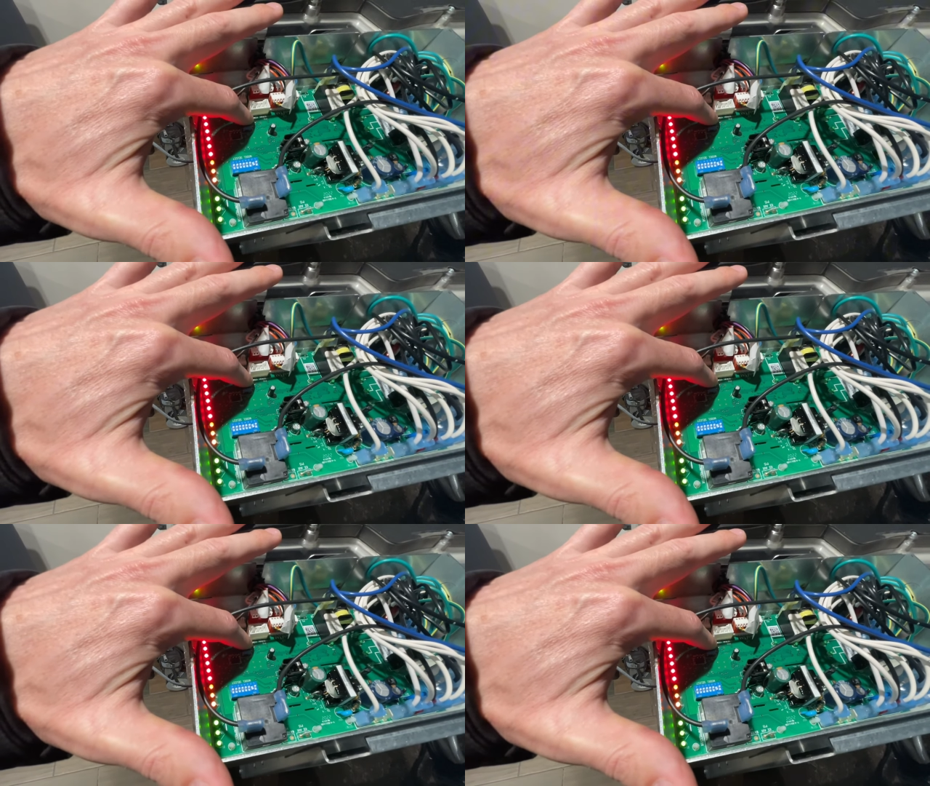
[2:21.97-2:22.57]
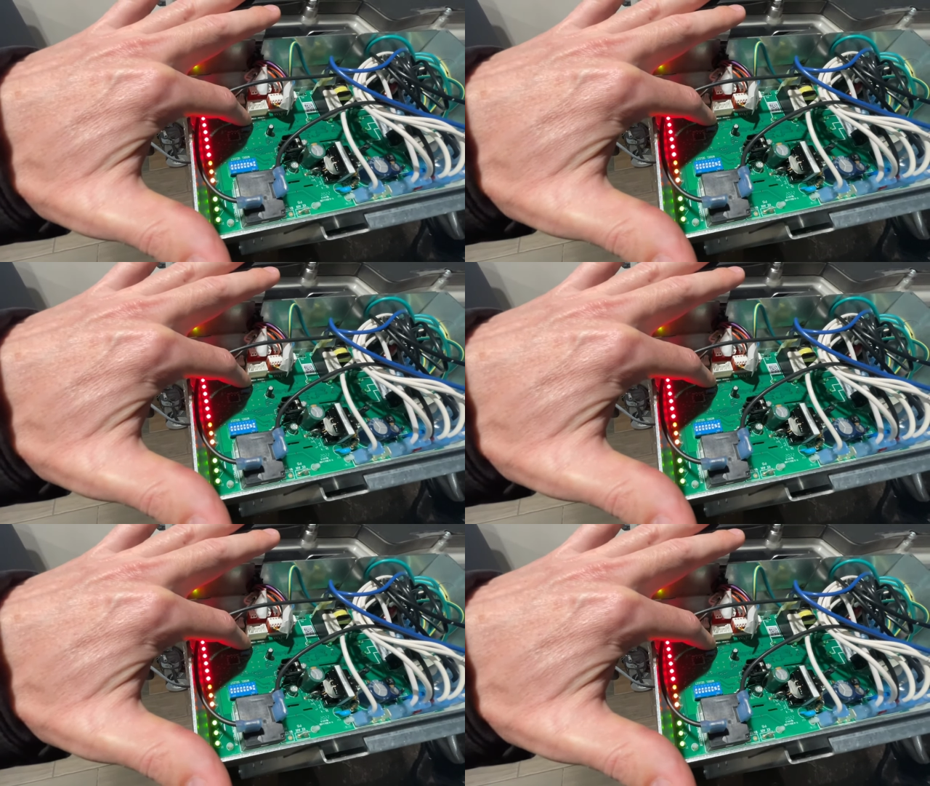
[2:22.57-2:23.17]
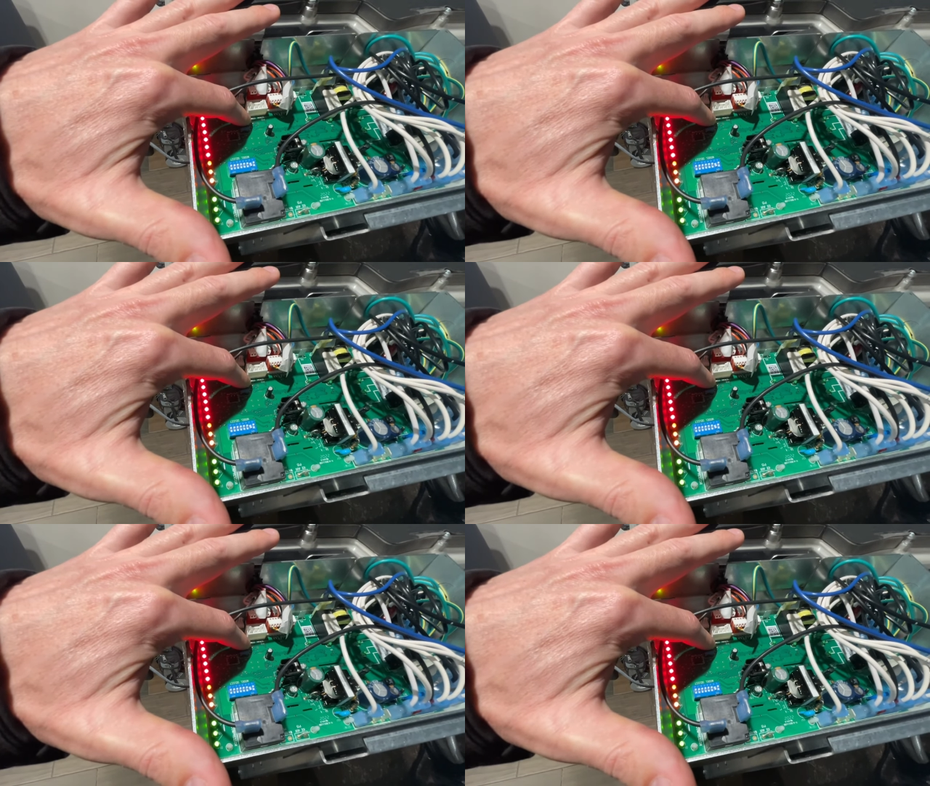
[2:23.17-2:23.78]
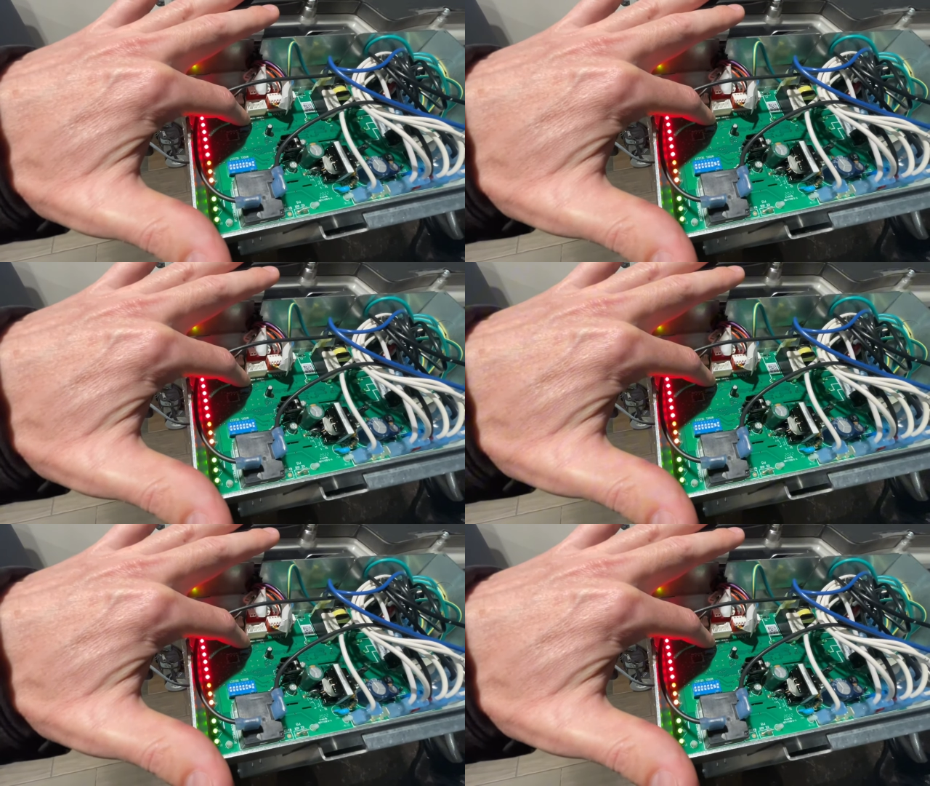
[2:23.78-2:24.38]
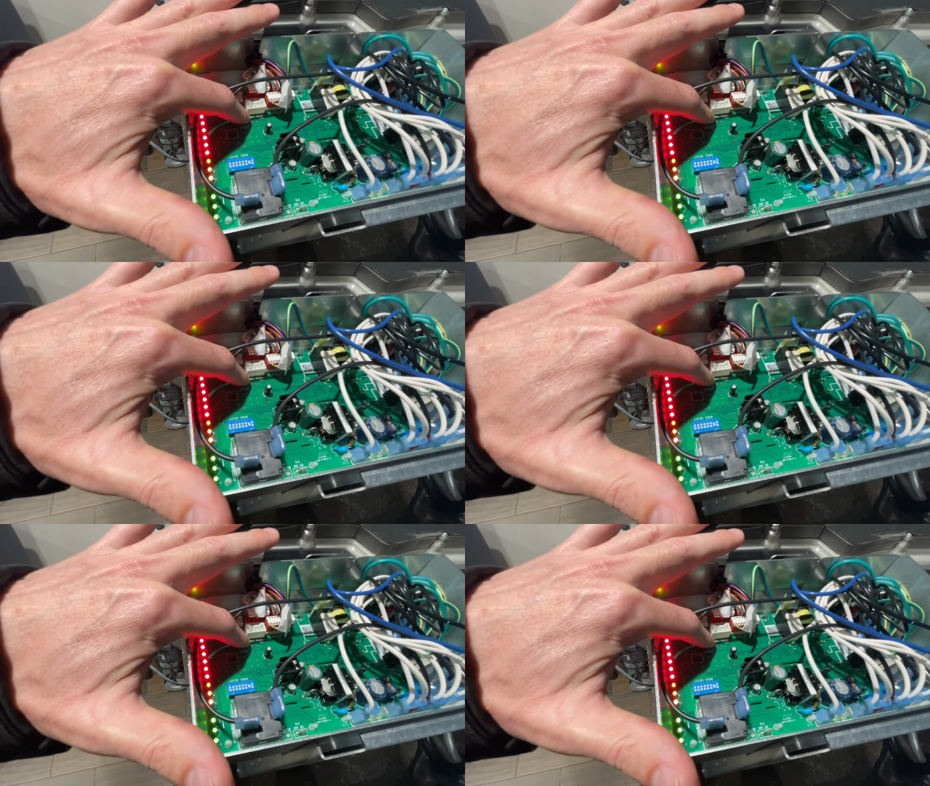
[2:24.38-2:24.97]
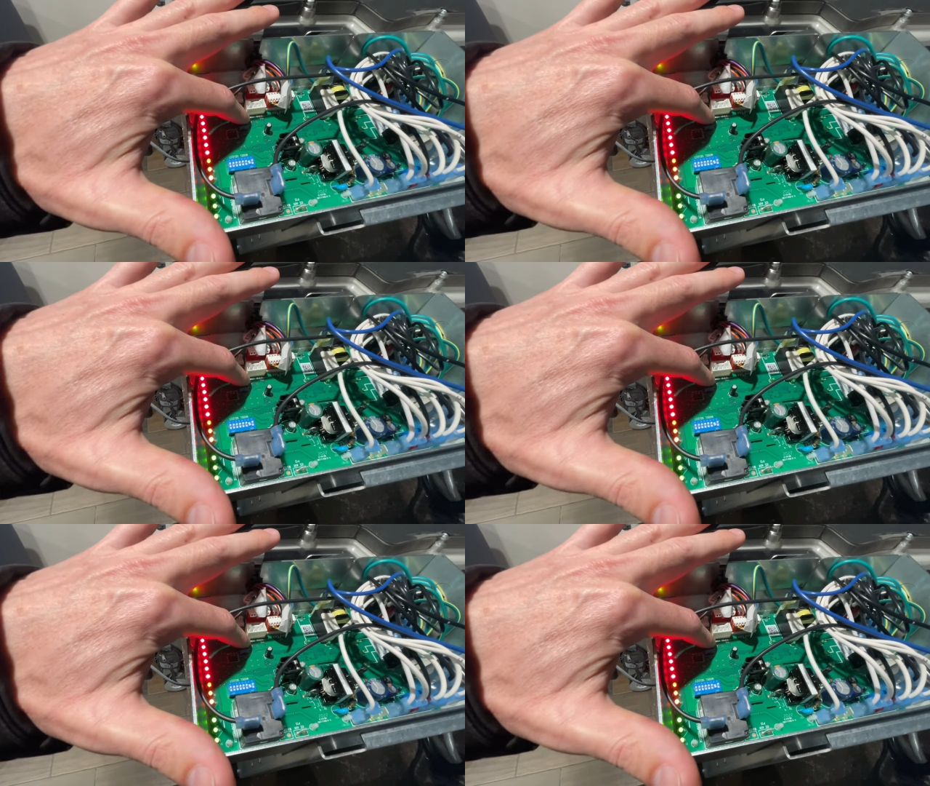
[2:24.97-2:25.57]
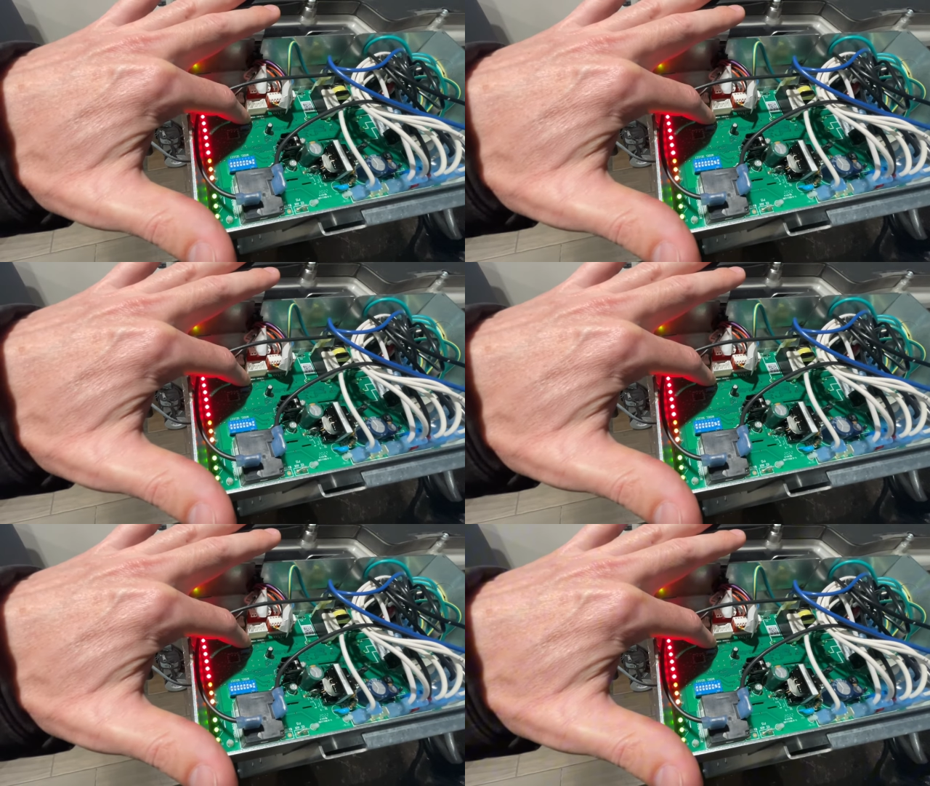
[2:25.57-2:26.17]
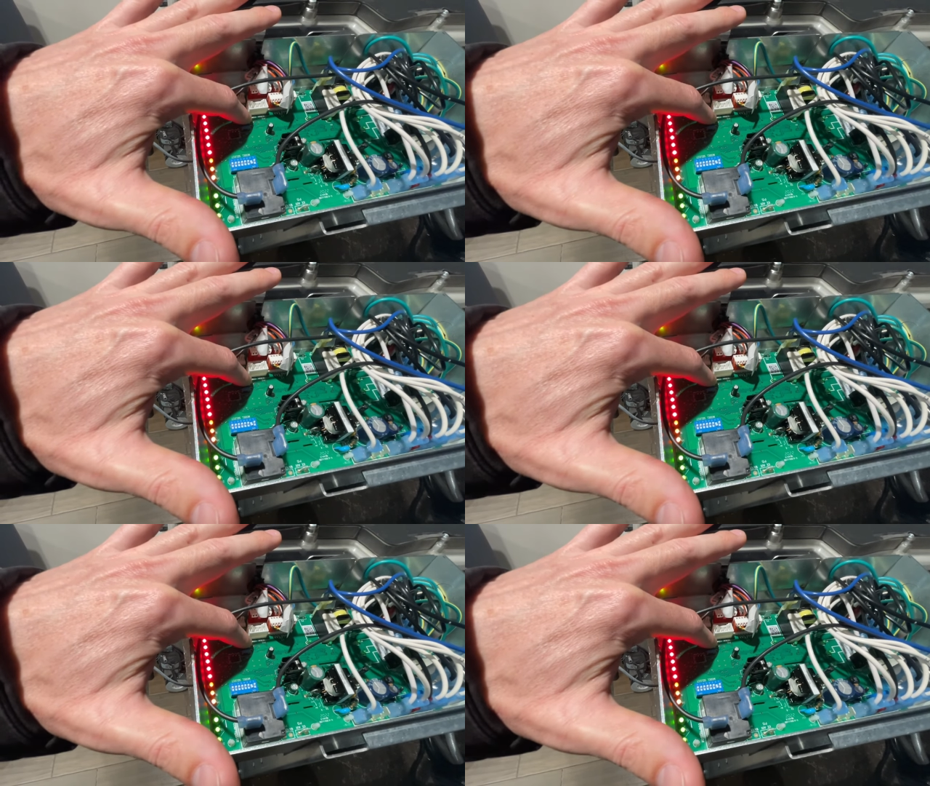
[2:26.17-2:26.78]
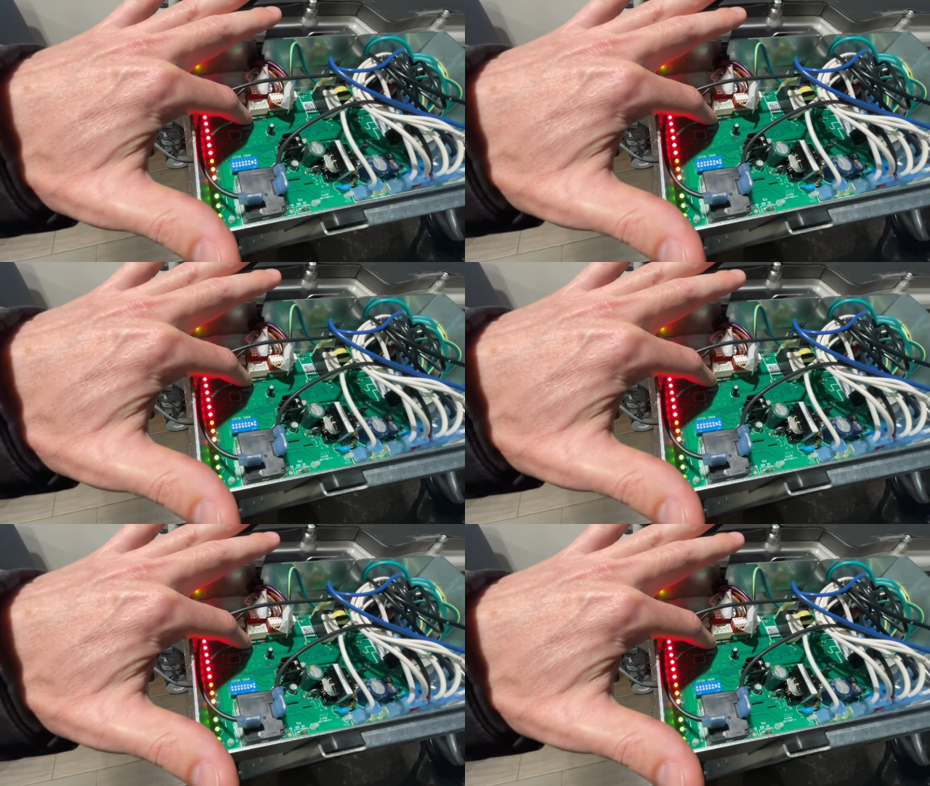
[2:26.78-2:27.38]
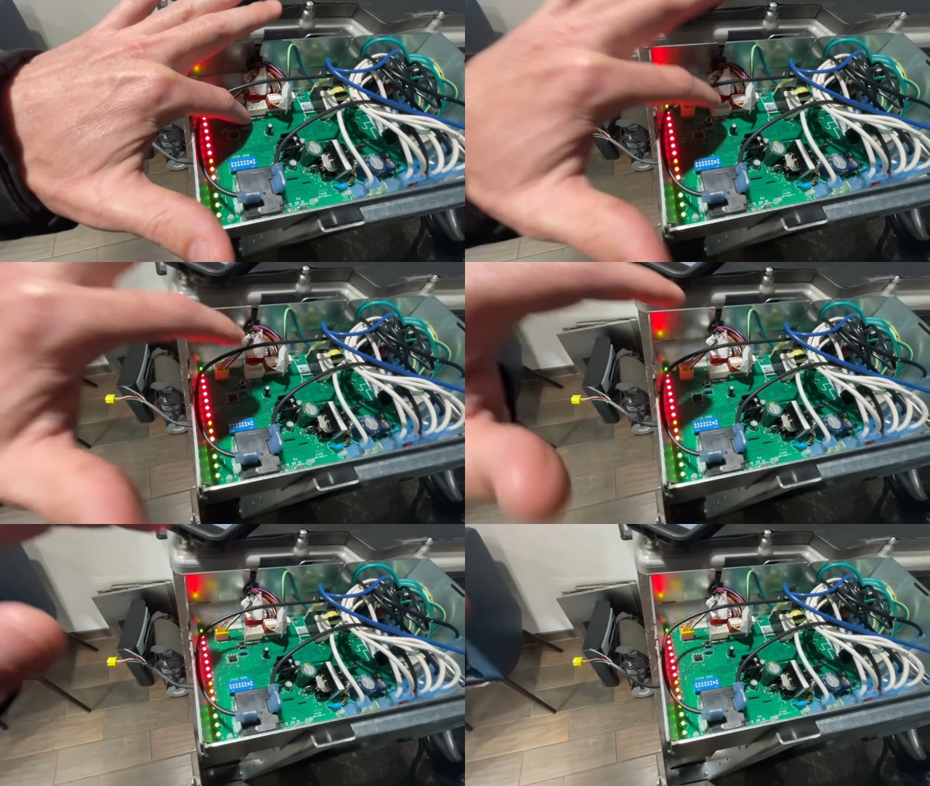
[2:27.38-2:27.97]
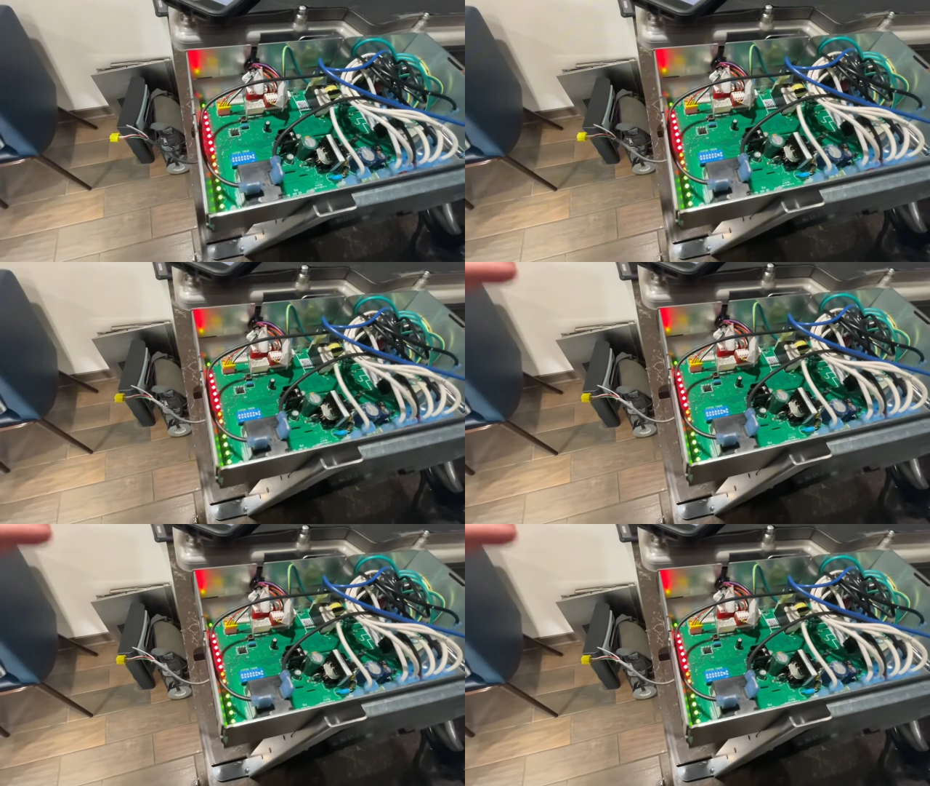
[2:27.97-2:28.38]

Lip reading: [unreadable: no face in view]